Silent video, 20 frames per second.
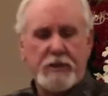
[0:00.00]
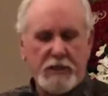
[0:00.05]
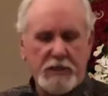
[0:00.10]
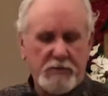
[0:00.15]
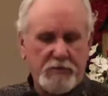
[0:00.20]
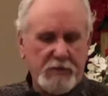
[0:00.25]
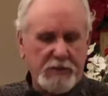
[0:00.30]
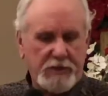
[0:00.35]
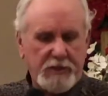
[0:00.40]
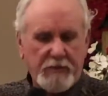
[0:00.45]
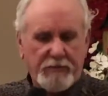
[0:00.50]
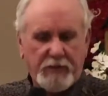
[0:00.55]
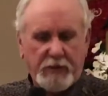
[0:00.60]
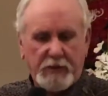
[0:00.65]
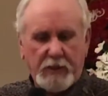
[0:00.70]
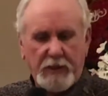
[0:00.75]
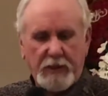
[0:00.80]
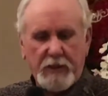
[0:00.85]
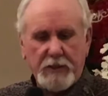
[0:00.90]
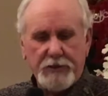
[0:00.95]
and
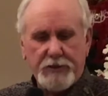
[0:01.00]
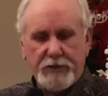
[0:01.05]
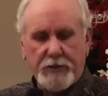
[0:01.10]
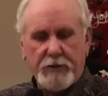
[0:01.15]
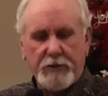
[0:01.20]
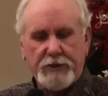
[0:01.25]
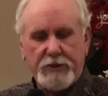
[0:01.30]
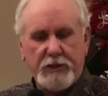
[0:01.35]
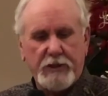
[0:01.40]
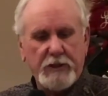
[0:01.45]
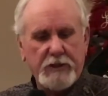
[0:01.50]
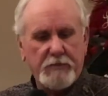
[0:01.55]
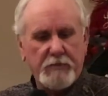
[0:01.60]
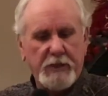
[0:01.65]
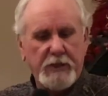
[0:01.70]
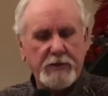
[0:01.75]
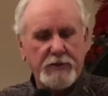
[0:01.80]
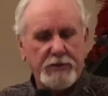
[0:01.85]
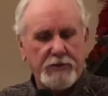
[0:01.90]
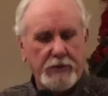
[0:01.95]
specifically this church and this
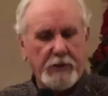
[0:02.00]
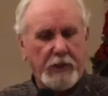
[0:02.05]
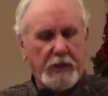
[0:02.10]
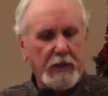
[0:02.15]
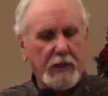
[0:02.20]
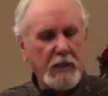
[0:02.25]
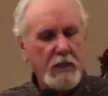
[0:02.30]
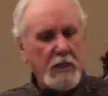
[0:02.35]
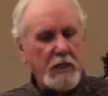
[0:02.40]
ministry,